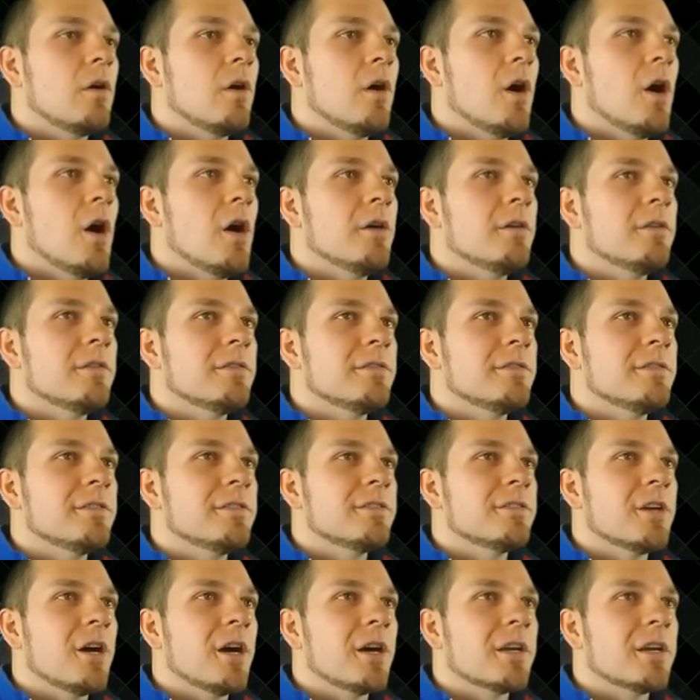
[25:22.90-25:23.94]
Oh,
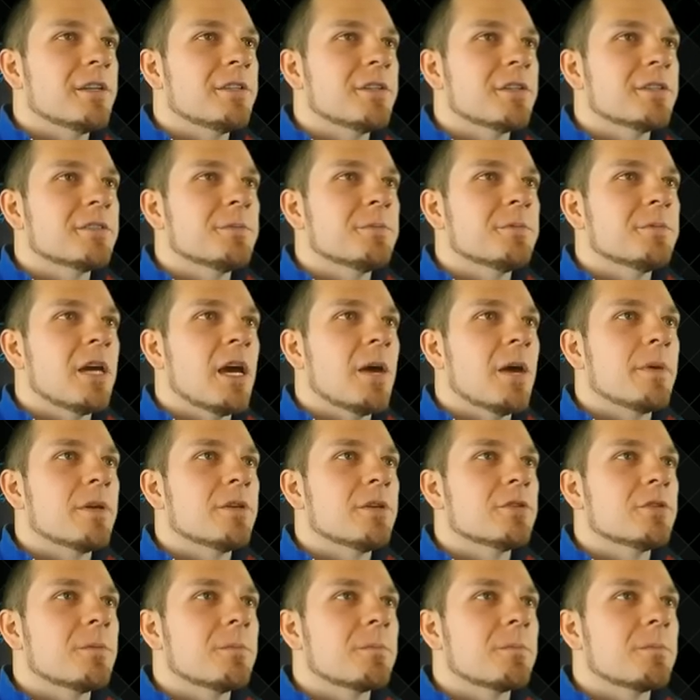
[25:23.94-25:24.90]
doggy took some damage.